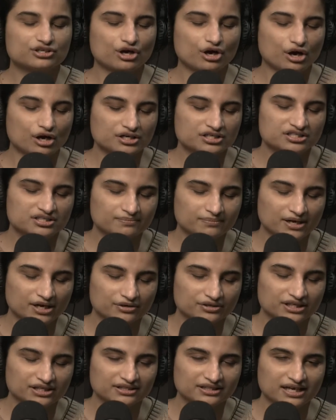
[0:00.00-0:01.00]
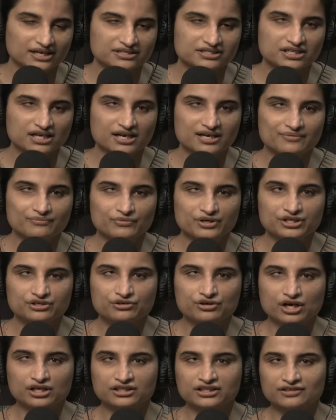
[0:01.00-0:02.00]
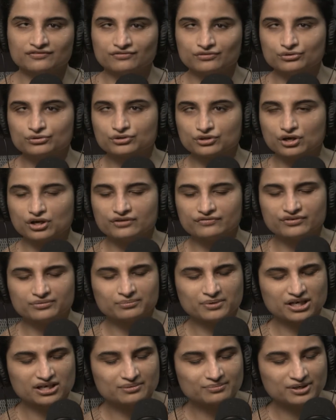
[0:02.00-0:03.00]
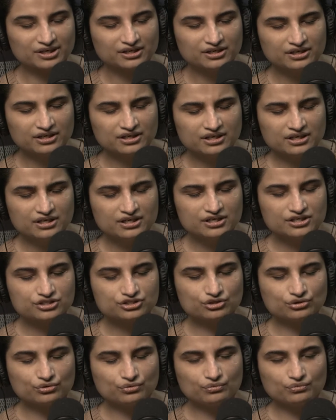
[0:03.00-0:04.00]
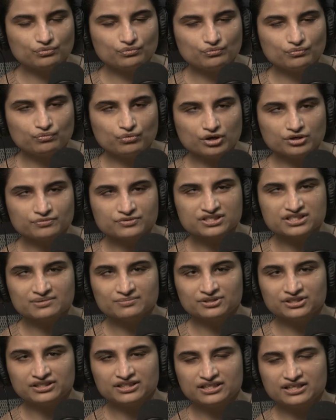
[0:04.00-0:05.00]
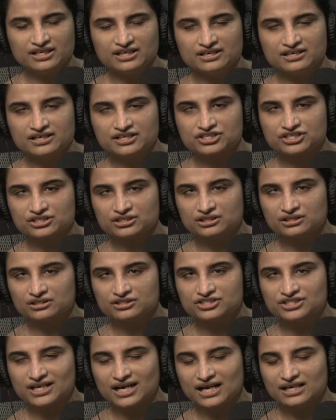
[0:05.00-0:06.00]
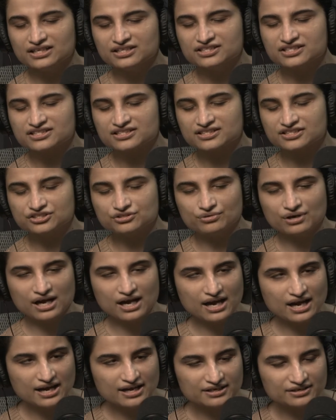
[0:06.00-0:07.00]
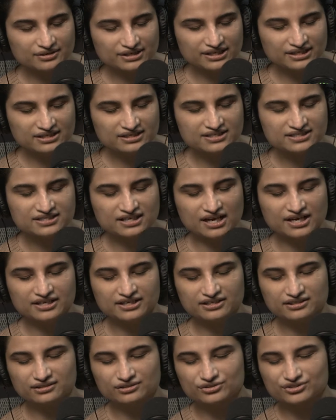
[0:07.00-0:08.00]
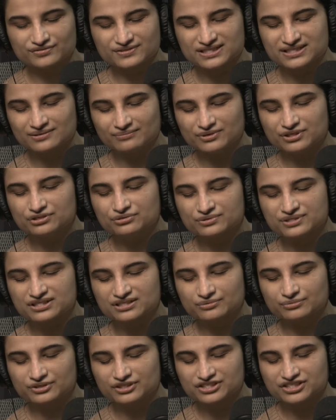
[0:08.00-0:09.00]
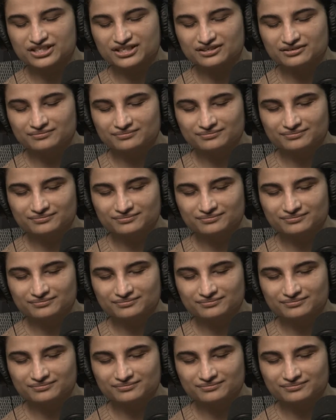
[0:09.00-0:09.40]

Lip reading: talked about at that time when you got that phone call from Barbara. So what were some of the initial challenges that you had in designing clothes for someone who was in a wheelchair?